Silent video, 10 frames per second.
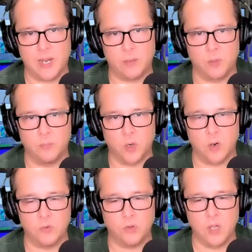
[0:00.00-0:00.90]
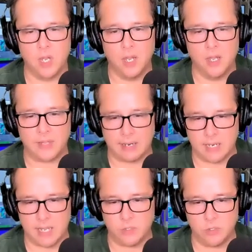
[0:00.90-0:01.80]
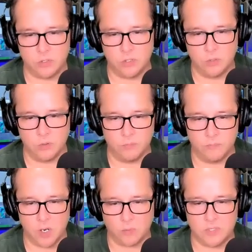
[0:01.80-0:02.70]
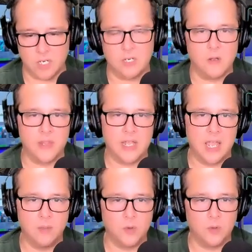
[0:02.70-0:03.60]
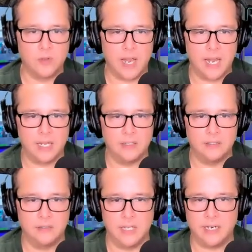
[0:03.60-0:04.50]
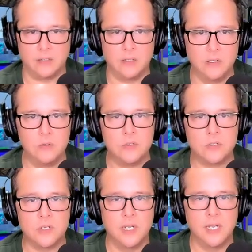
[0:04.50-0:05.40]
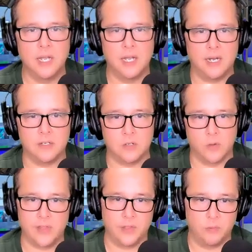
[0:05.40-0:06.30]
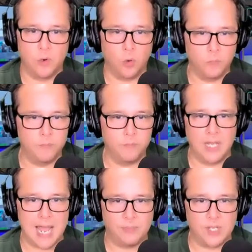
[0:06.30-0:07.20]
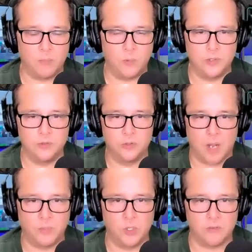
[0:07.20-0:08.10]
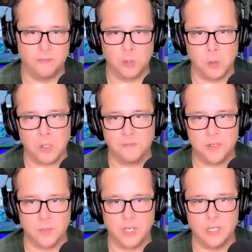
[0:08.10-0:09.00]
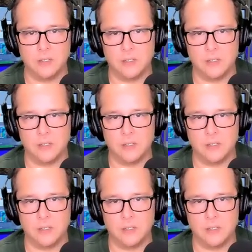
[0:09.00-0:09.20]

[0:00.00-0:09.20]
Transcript: MacBook Pros, that allowed you to, tug on the cable and let it loose, so that the whole laptop wouldn't drop to the floor if somebody